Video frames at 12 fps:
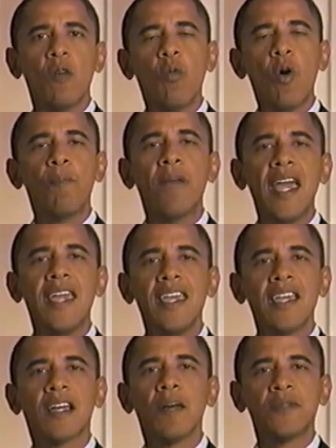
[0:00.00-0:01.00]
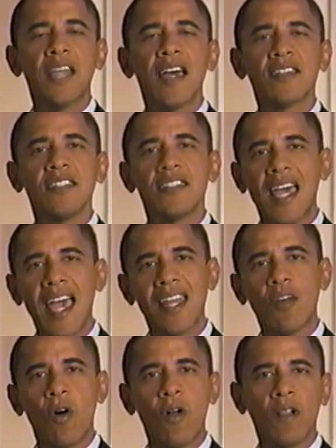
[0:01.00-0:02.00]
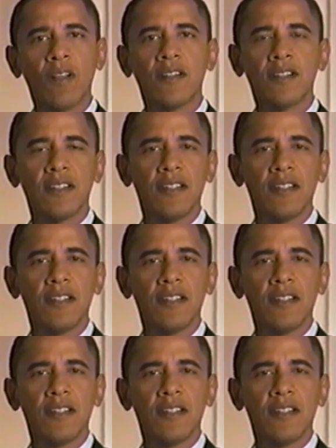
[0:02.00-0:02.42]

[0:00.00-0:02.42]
won't pay income taxes at all.